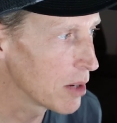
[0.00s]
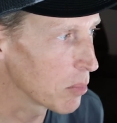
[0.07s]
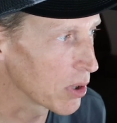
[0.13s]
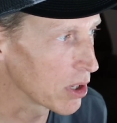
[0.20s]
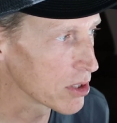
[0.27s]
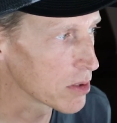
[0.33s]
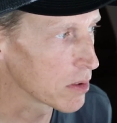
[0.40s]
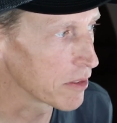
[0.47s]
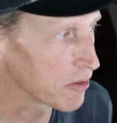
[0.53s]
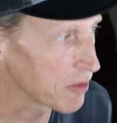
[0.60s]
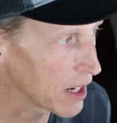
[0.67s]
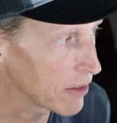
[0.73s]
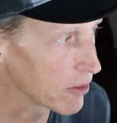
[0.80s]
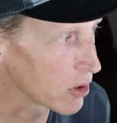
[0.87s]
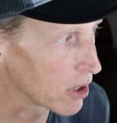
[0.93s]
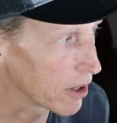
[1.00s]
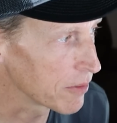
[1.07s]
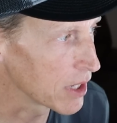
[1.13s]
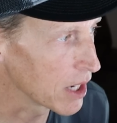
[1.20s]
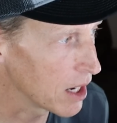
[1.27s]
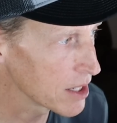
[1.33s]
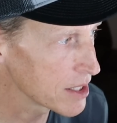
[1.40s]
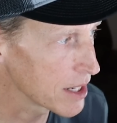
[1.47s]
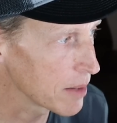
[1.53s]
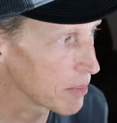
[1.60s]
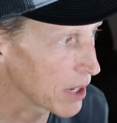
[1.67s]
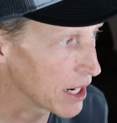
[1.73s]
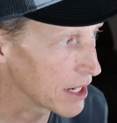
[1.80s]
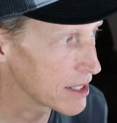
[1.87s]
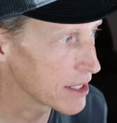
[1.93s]
but also in favor of the
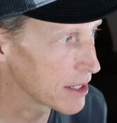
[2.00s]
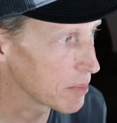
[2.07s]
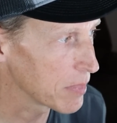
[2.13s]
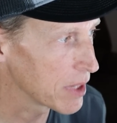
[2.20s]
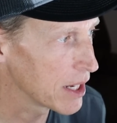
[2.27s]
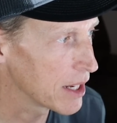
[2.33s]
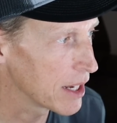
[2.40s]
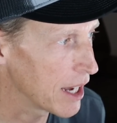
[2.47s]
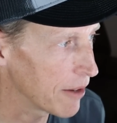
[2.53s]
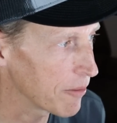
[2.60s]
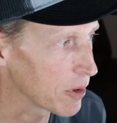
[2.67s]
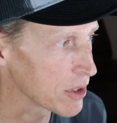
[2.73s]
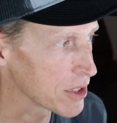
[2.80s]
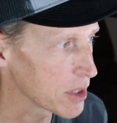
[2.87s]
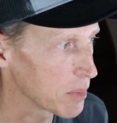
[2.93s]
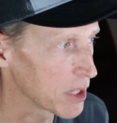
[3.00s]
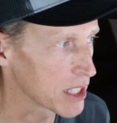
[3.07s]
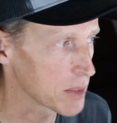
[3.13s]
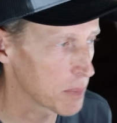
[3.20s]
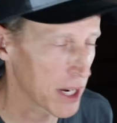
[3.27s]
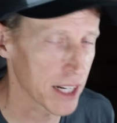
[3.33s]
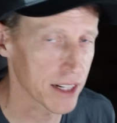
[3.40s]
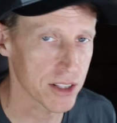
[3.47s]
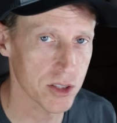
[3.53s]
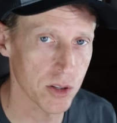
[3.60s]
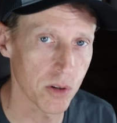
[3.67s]
OSAP ATIP efforts to be expanded.